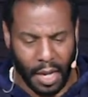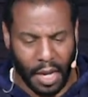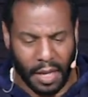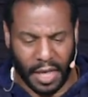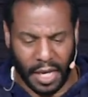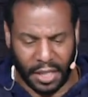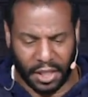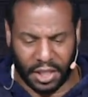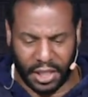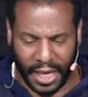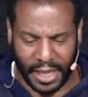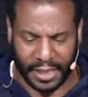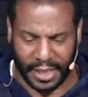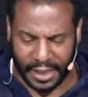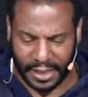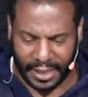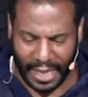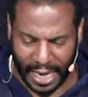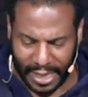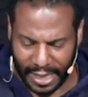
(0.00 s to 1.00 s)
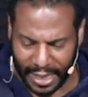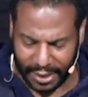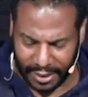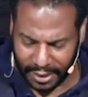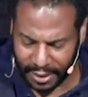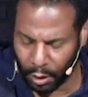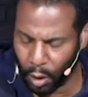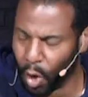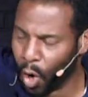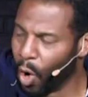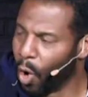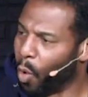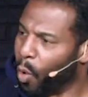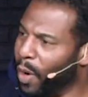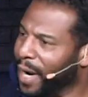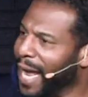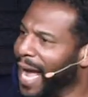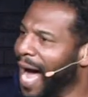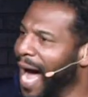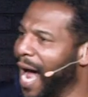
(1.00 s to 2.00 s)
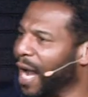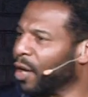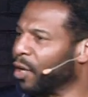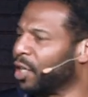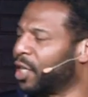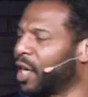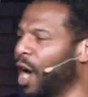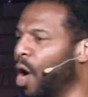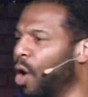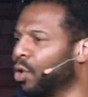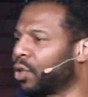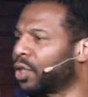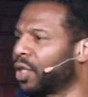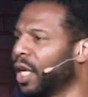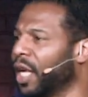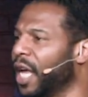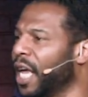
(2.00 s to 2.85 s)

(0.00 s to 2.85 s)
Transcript: Then Jesus said this, when they hollered ghost,